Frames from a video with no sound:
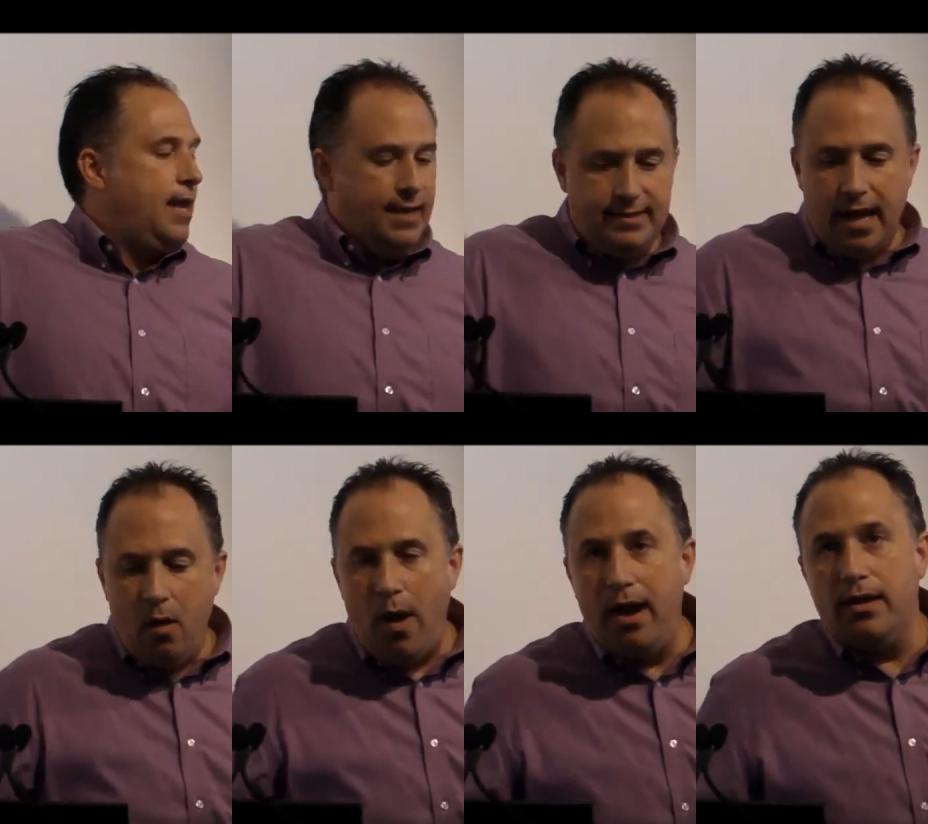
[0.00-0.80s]

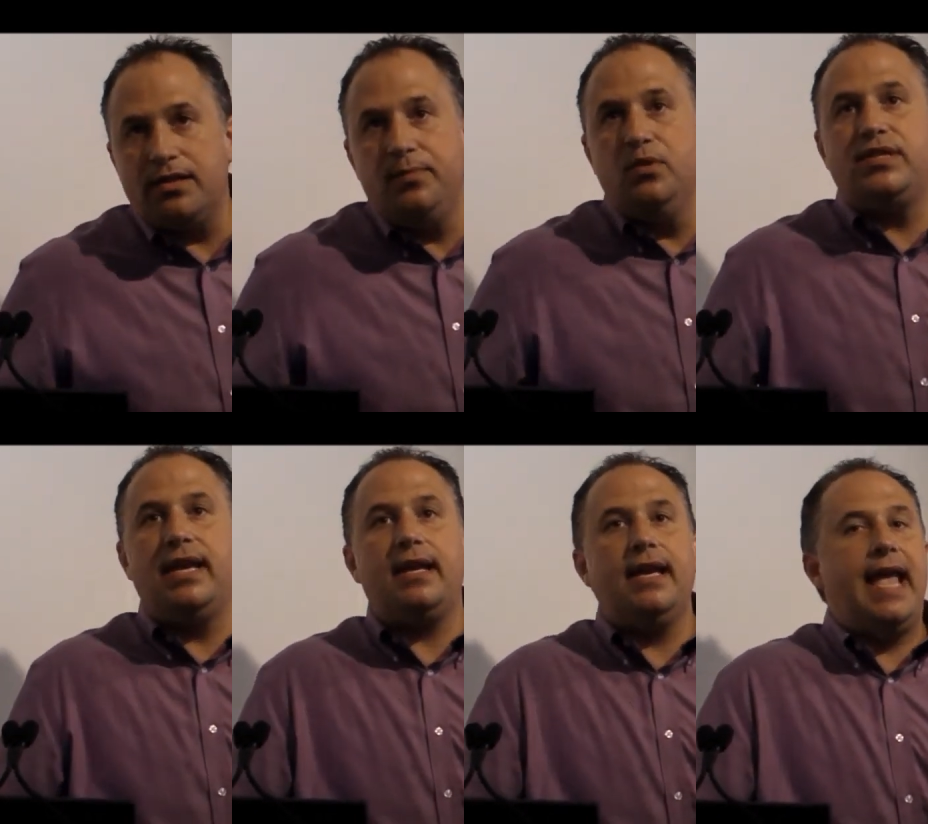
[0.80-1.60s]
Intel wireless
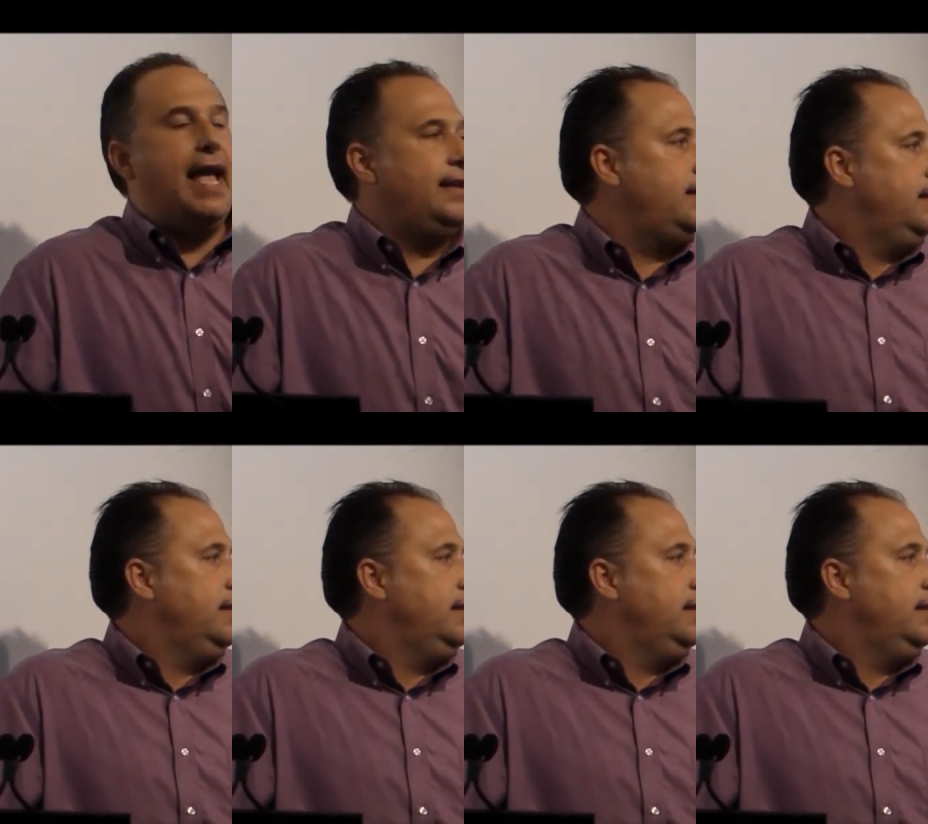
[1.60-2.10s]
music, again,